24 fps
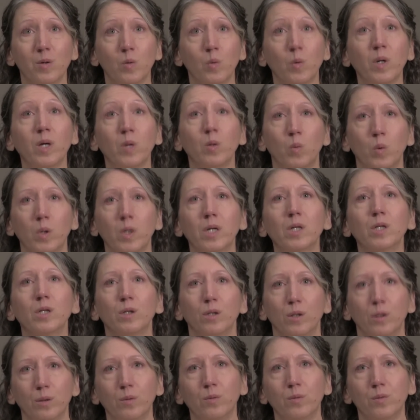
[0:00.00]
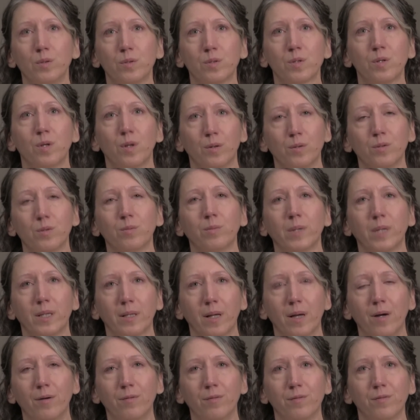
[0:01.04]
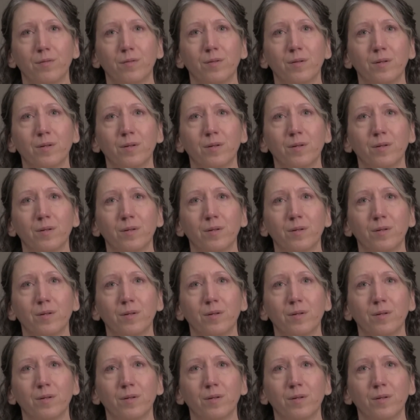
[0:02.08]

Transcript: We will lose those we love.